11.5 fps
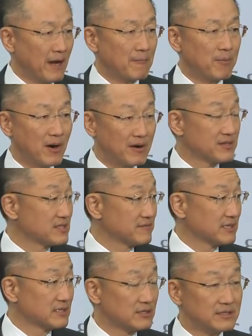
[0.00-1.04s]
Our partners have
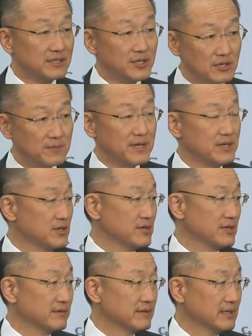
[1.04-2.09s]
included the European
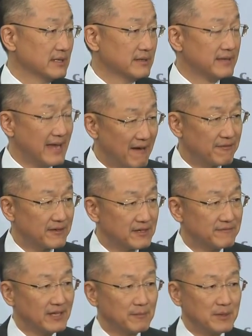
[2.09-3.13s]
Union, the African
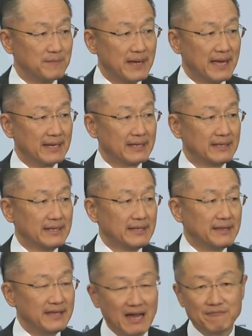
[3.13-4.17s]
Development Bank,
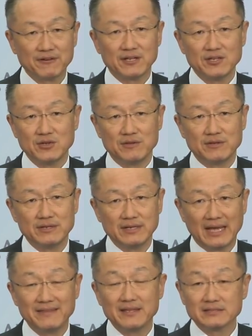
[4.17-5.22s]
the African Union,
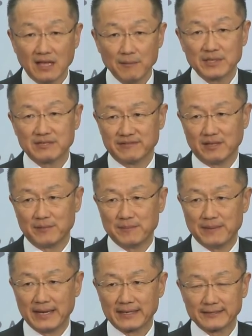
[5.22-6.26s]
and the Islamic Development
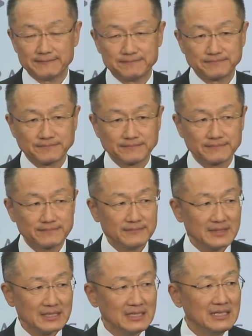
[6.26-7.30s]
Bank.
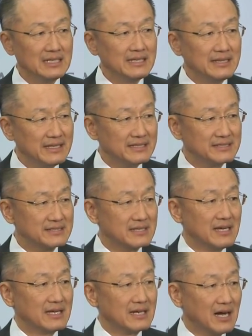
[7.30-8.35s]
This
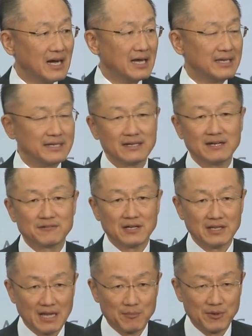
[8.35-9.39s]
kind of
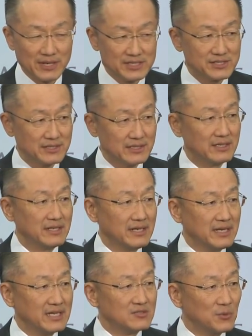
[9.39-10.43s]
collaboration
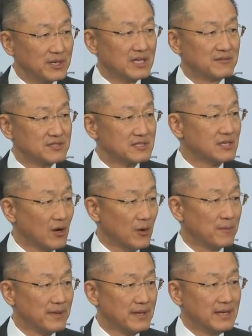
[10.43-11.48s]
is what gives us
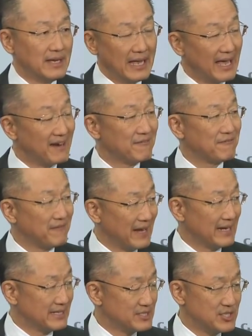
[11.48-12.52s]
hope and a
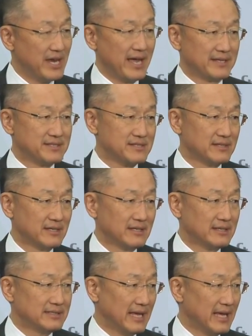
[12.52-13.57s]
fighting chance
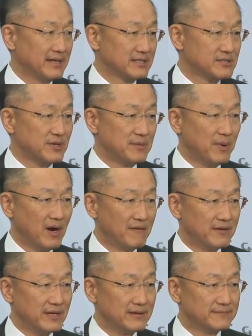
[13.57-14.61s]
to end extreme
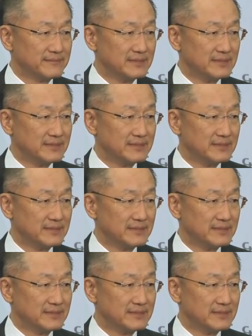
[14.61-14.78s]
poverty.